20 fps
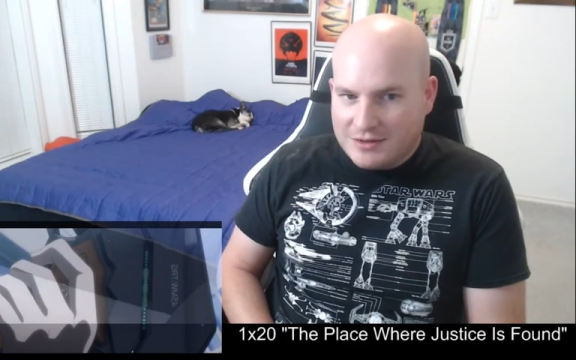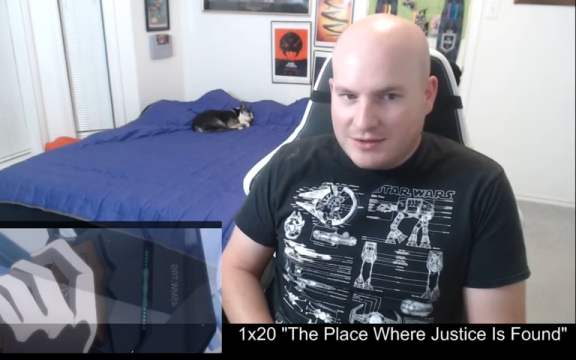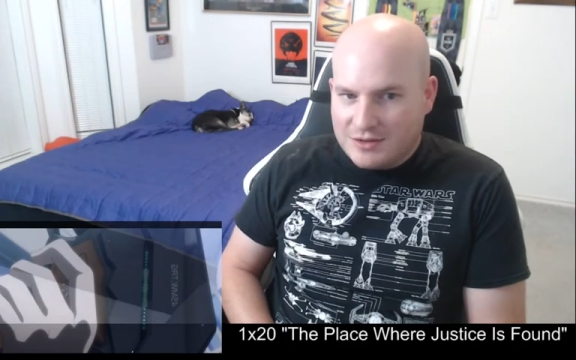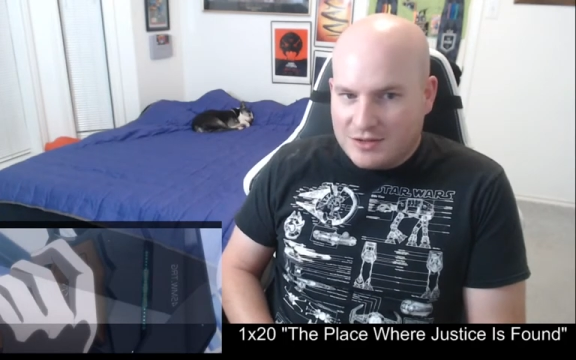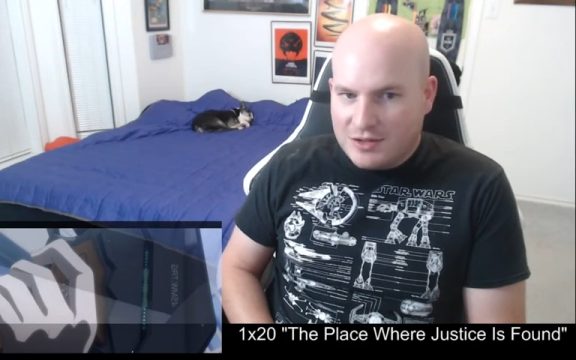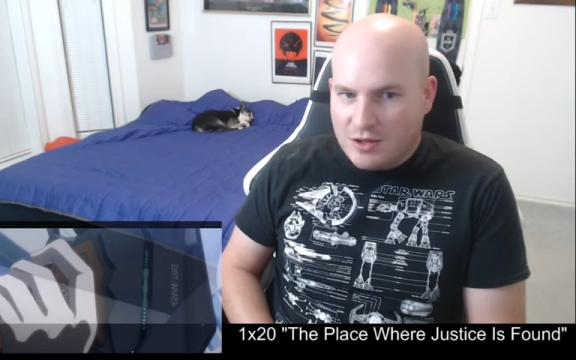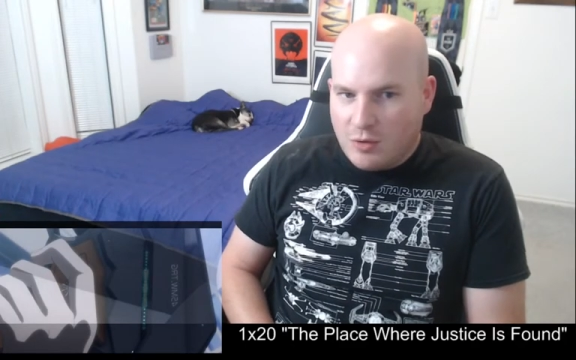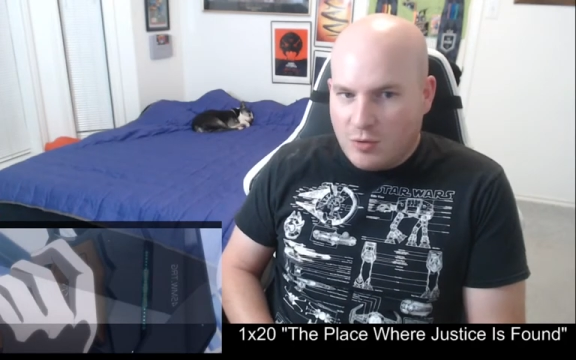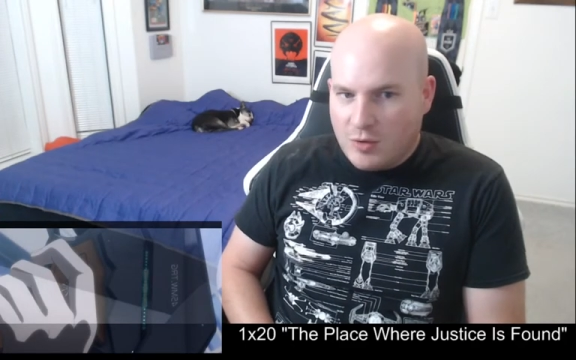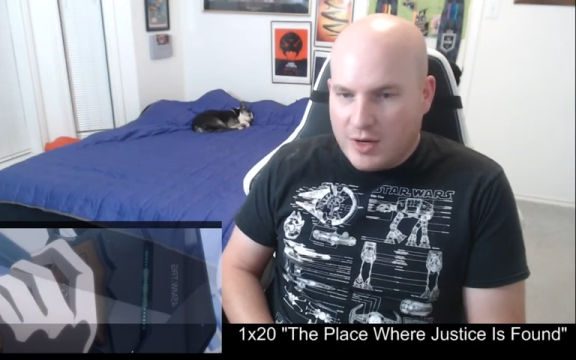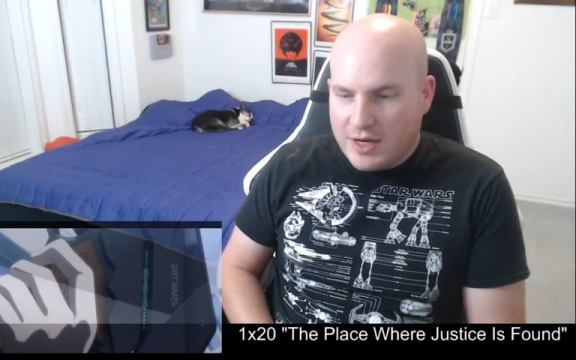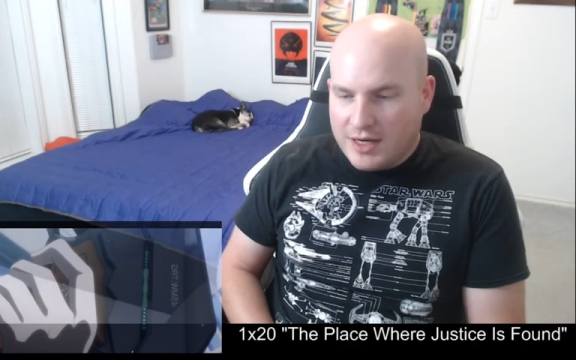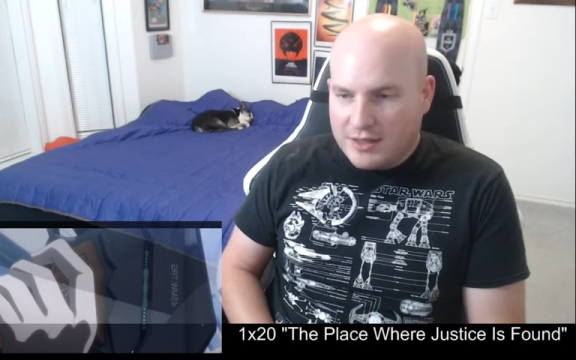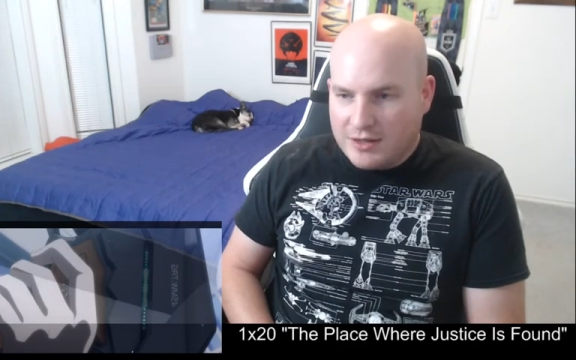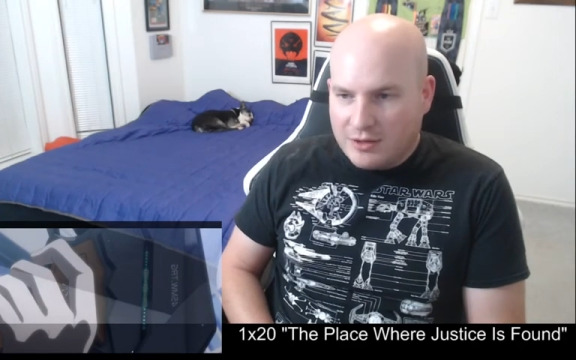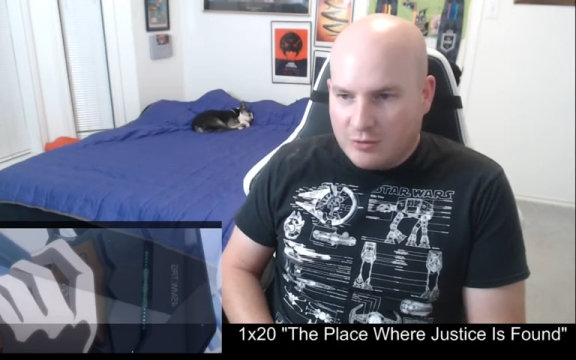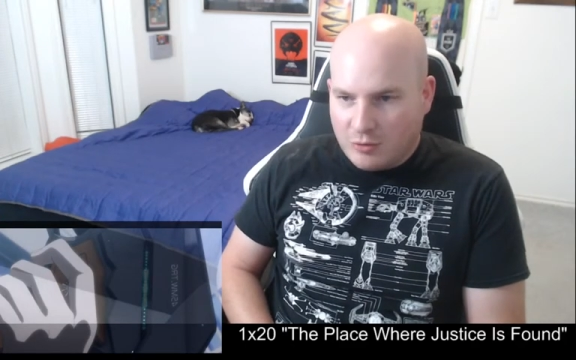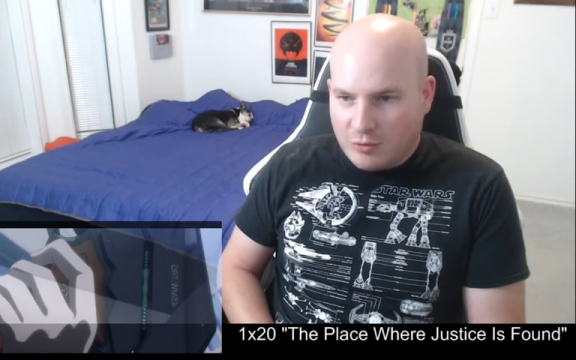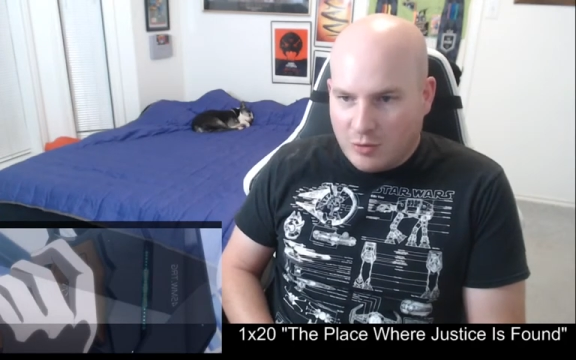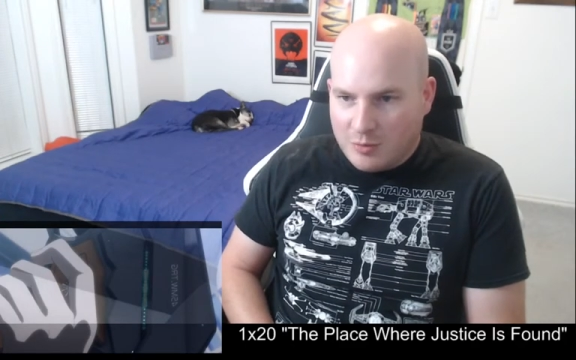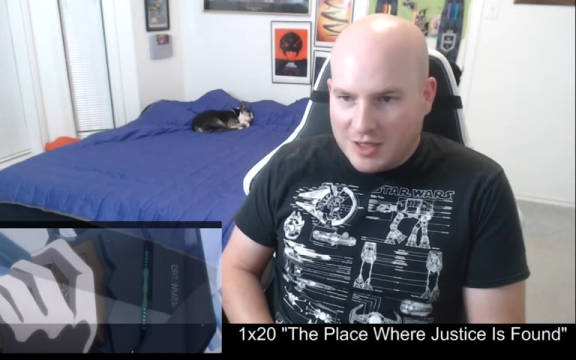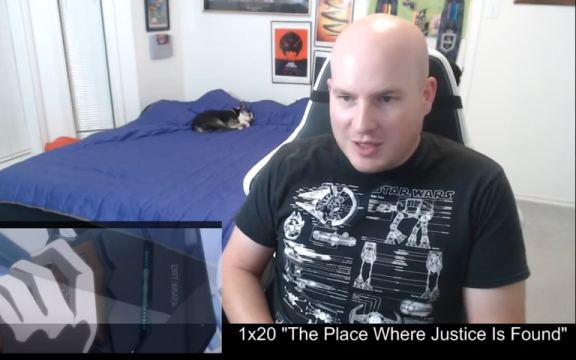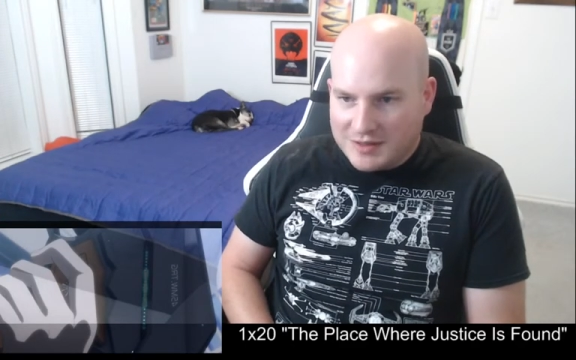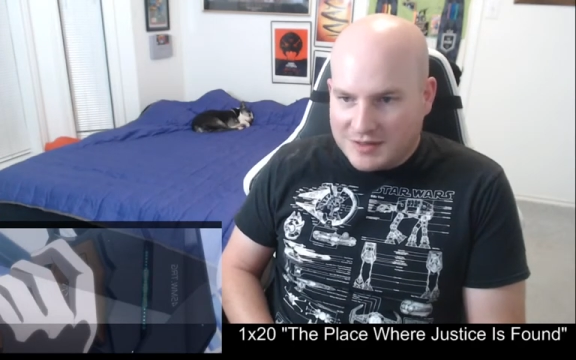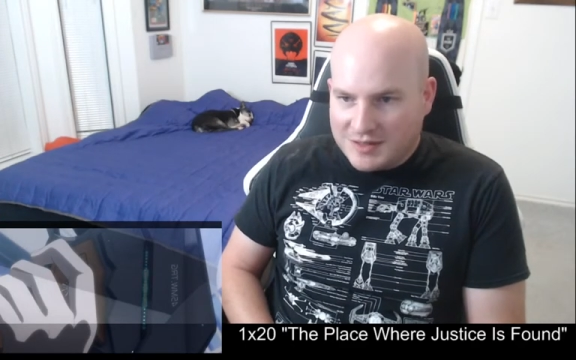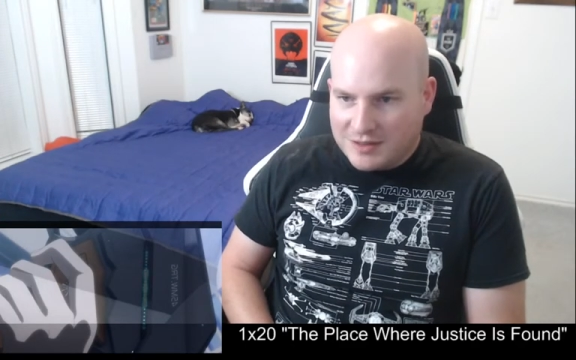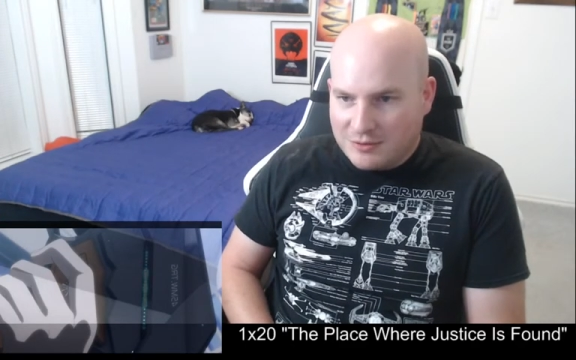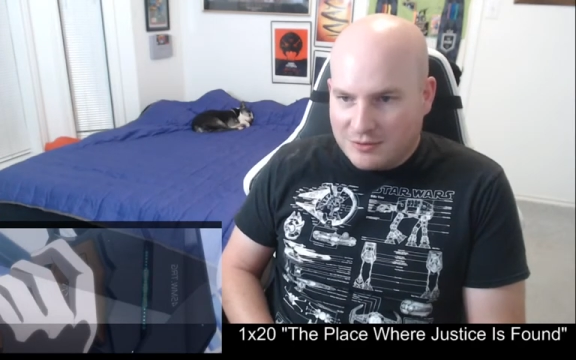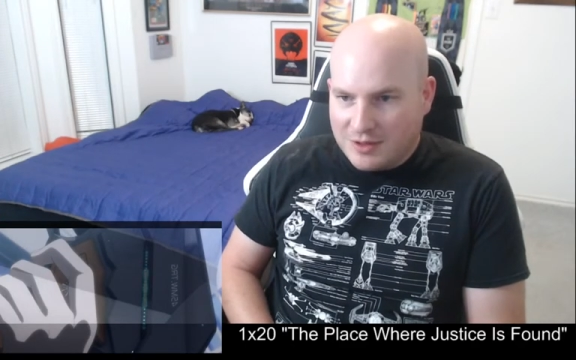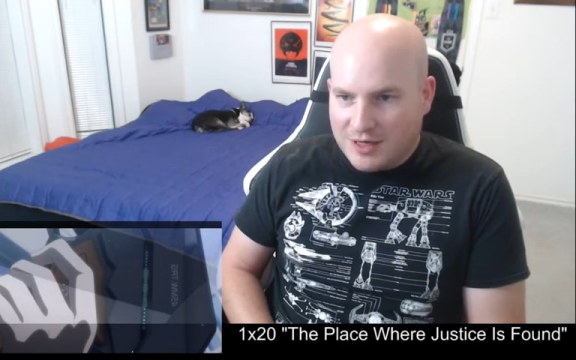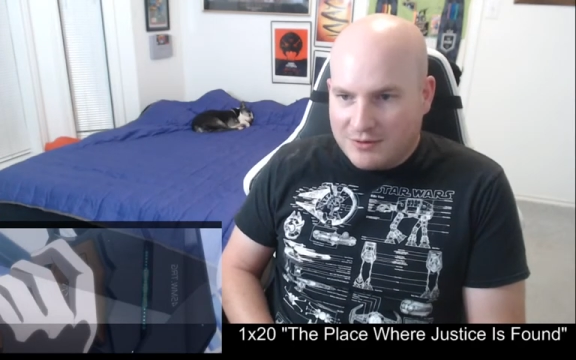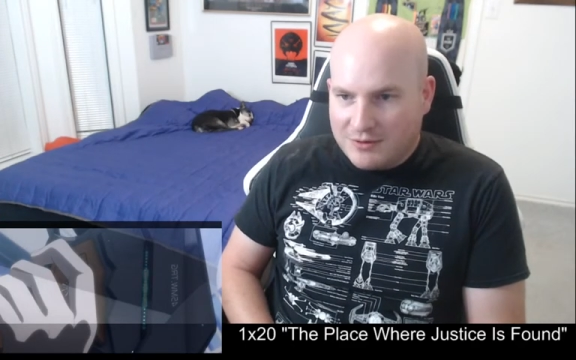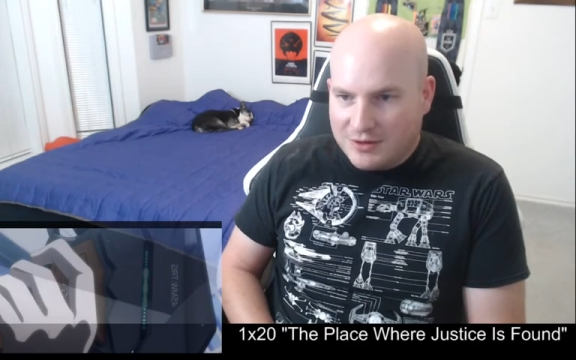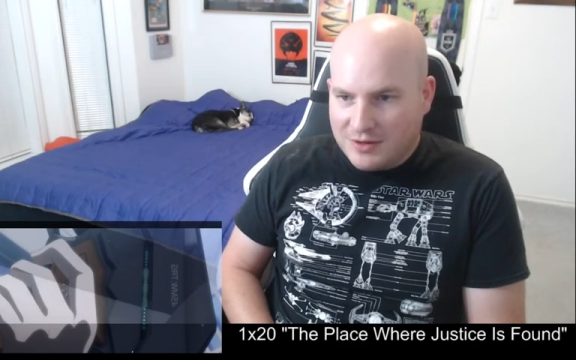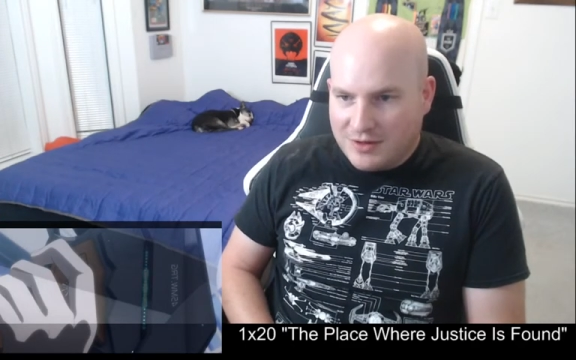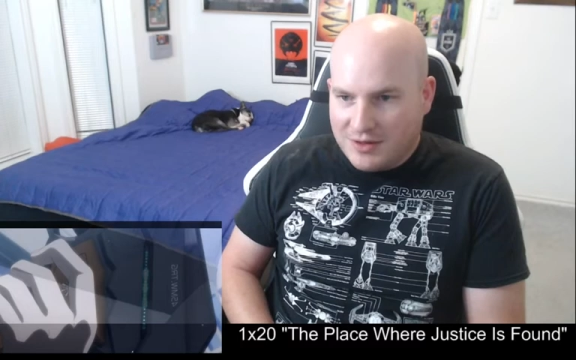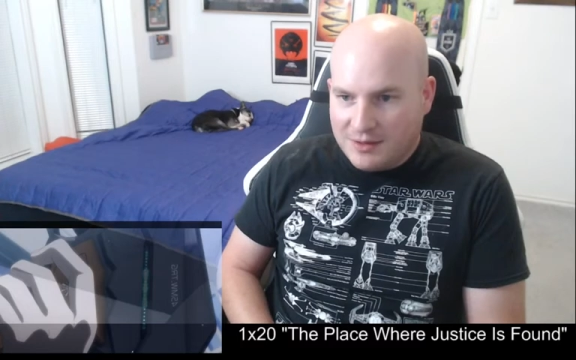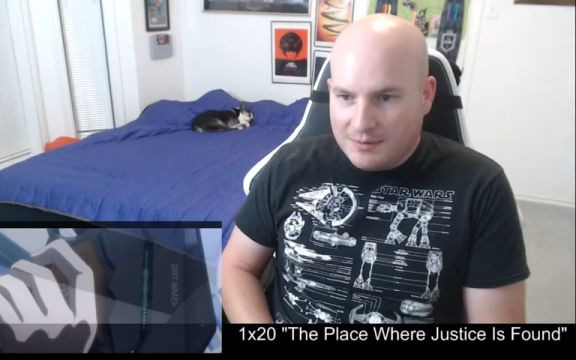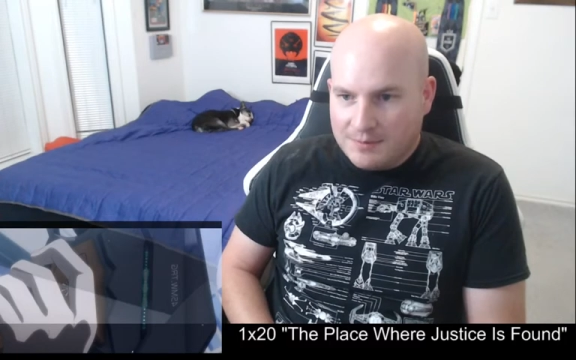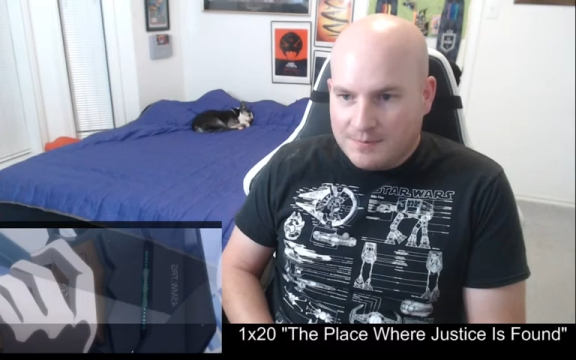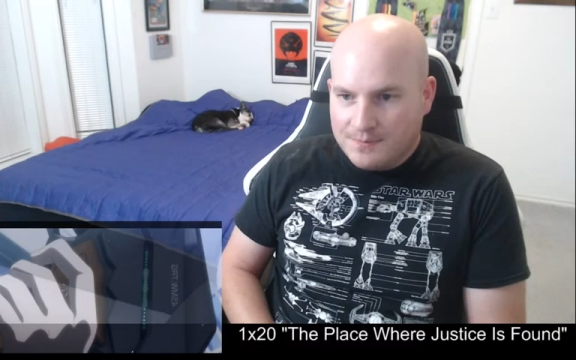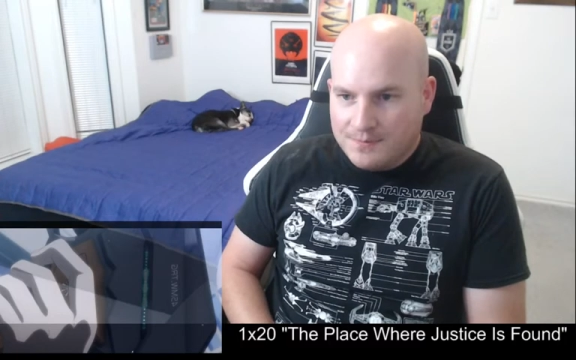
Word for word: There's no way that robots can run everything